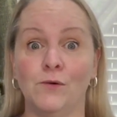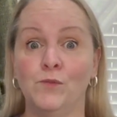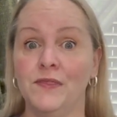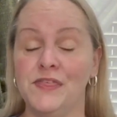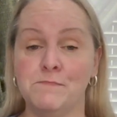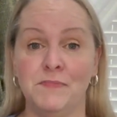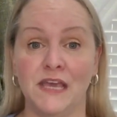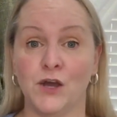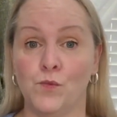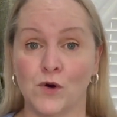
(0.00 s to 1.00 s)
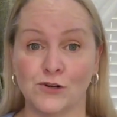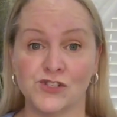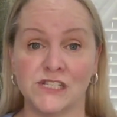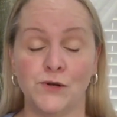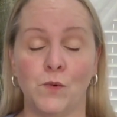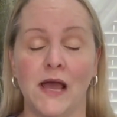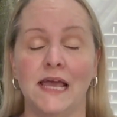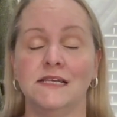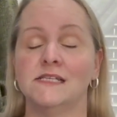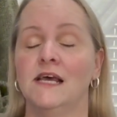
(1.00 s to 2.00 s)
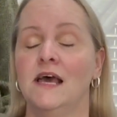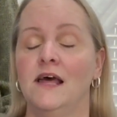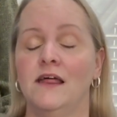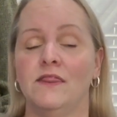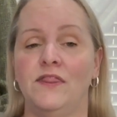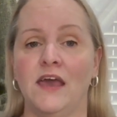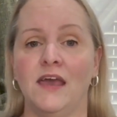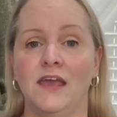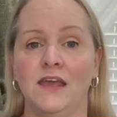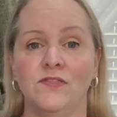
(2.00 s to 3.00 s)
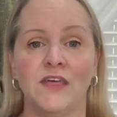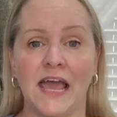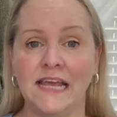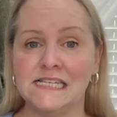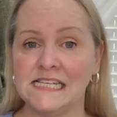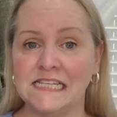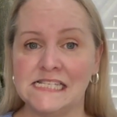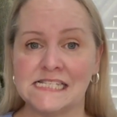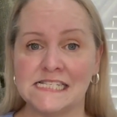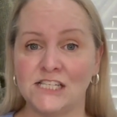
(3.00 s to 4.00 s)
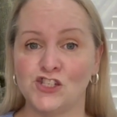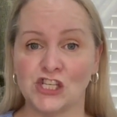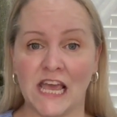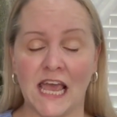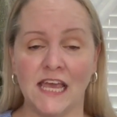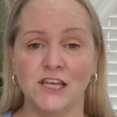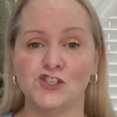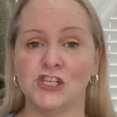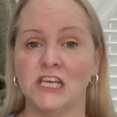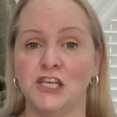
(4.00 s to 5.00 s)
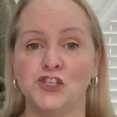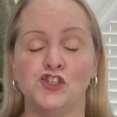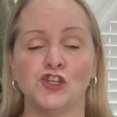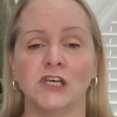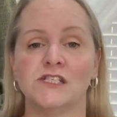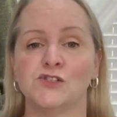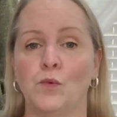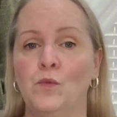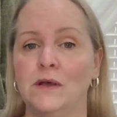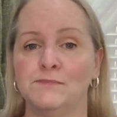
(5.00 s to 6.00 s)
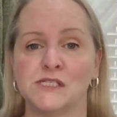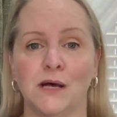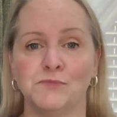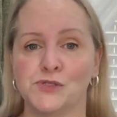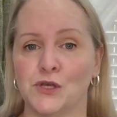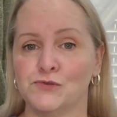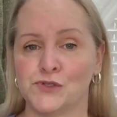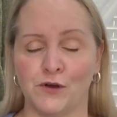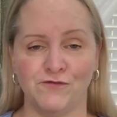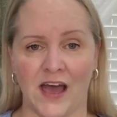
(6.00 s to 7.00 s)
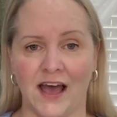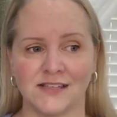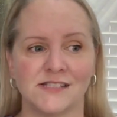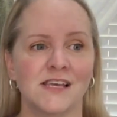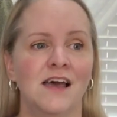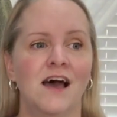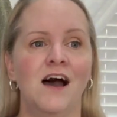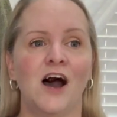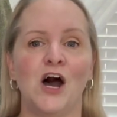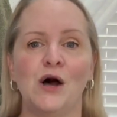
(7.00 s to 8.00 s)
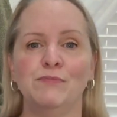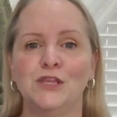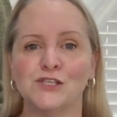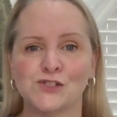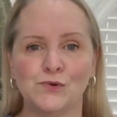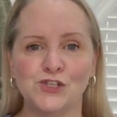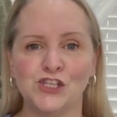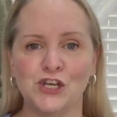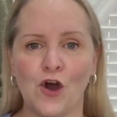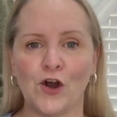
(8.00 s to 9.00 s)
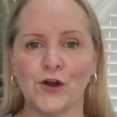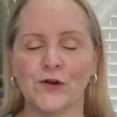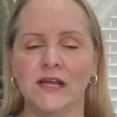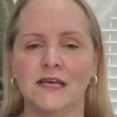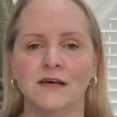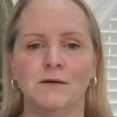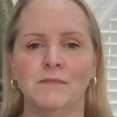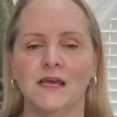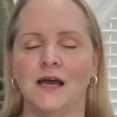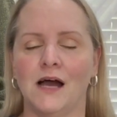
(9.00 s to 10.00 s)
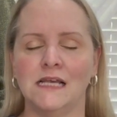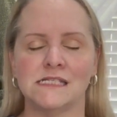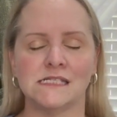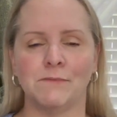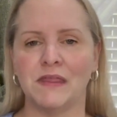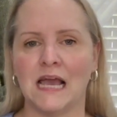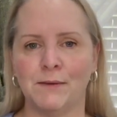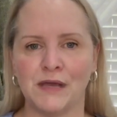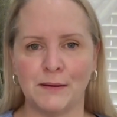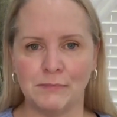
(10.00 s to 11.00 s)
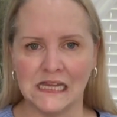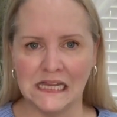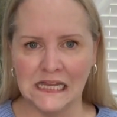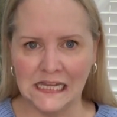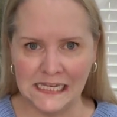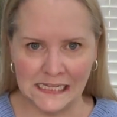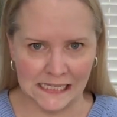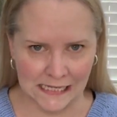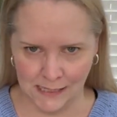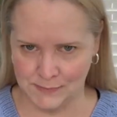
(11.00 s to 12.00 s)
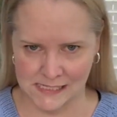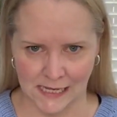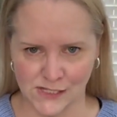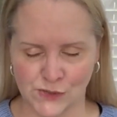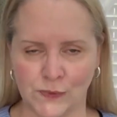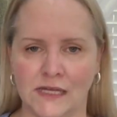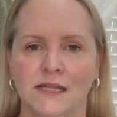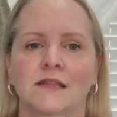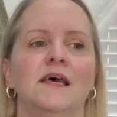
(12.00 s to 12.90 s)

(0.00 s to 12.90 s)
With them being a worsted weight, the 18 stitch gauge, it just whips up so fast. The squishy garter hem is something I'm completely obsessed with.